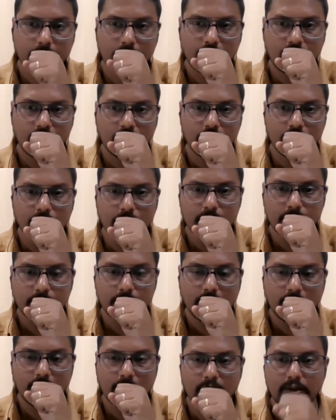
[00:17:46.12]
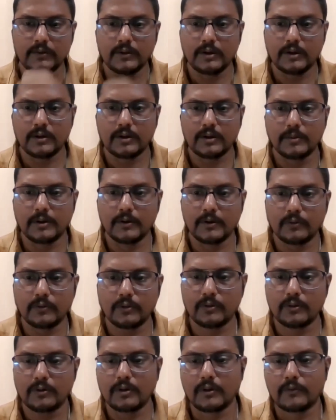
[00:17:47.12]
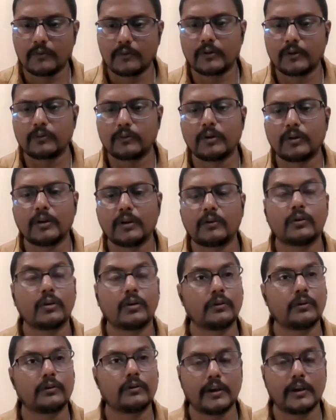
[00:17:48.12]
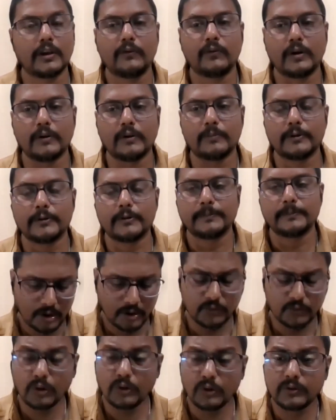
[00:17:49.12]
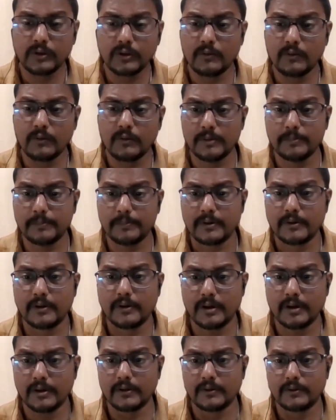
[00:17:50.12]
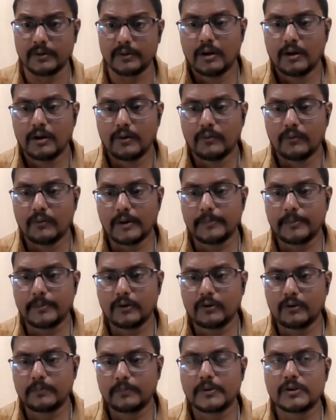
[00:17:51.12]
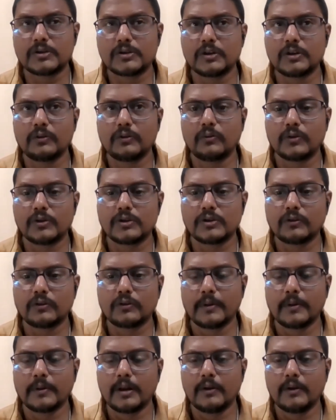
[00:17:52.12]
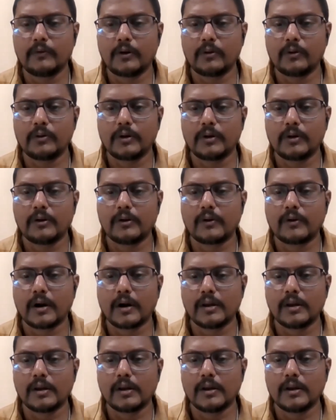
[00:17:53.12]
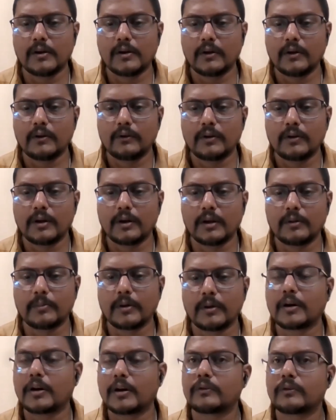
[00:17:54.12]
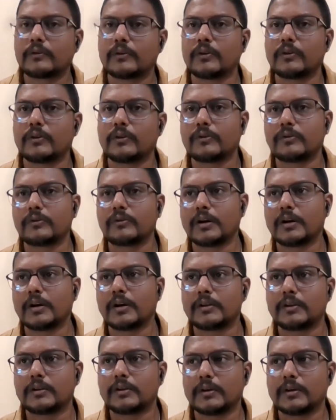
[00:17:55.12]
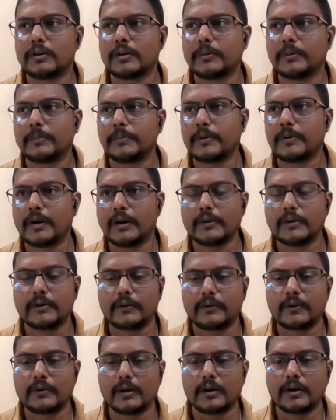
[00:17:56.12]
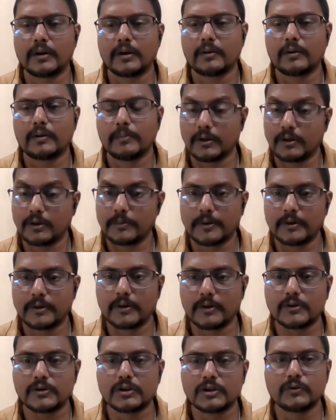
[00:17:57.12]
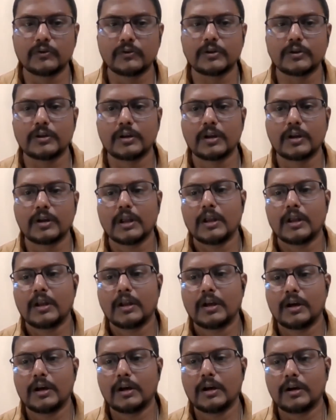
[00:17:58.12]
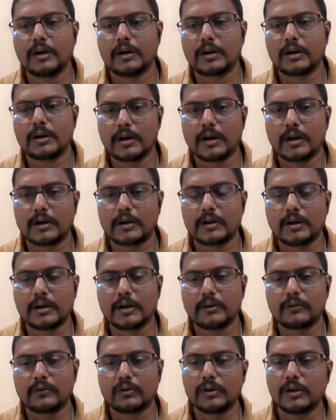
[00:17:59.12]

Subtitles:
for you. These are the Big Four. The first one is saw scale viper. A saw scale viper is a viper species which is mainly found in dry areas like Maharashtra, Gujarat, Rajasthan, Madhya Pradesh even. Karnataka. So